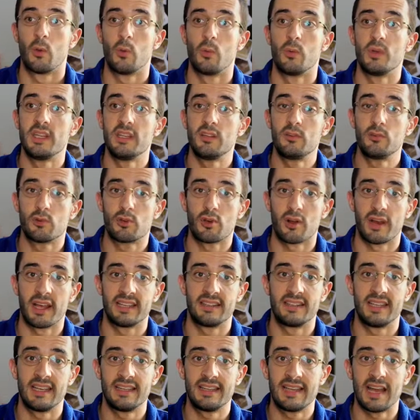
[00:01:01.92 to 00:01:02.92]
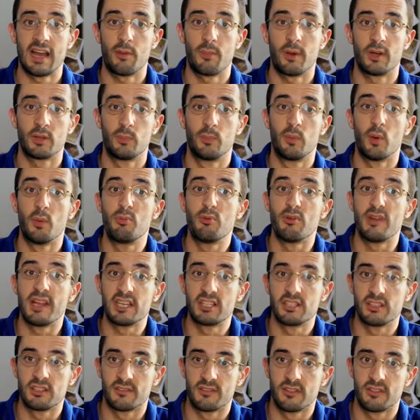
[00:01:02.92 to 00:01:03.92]
We need to collect data about
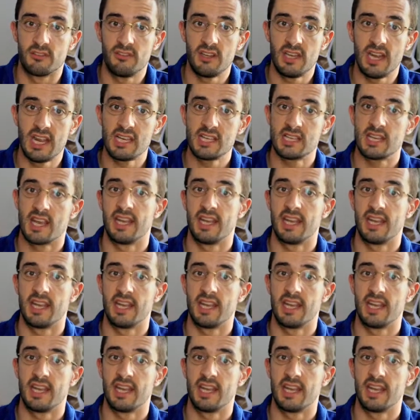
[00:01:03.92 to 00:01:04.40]
population of the village